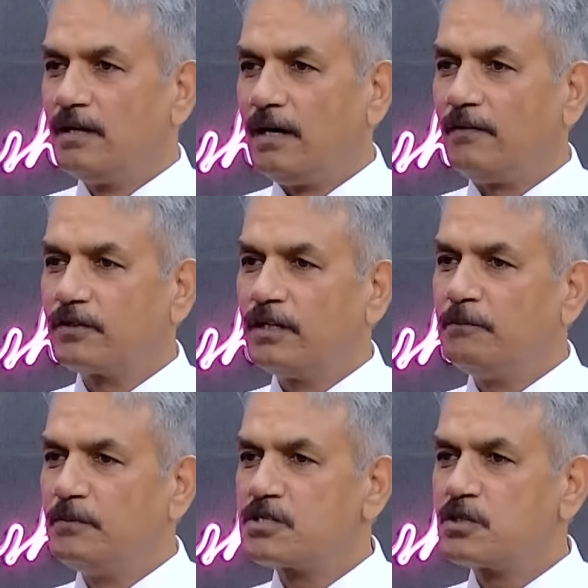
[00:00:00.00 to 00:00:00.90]
after an
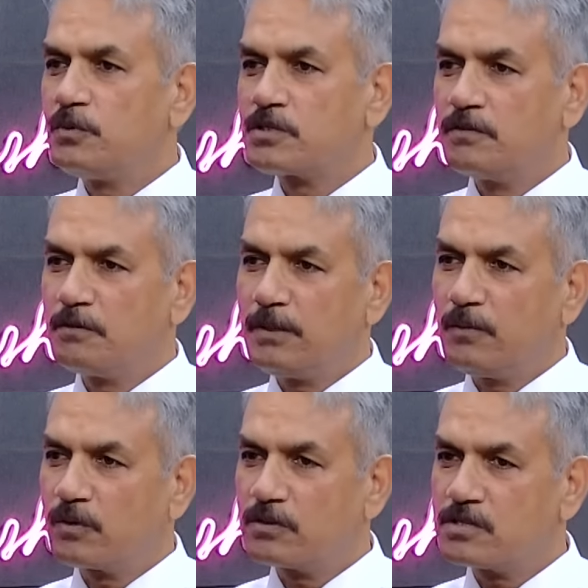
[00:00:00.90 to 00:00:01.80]
amnesty was given by
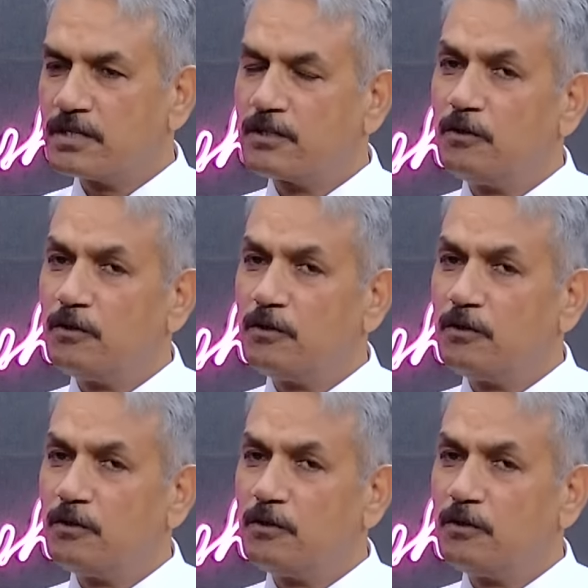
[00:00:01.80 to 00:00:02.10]
one of the state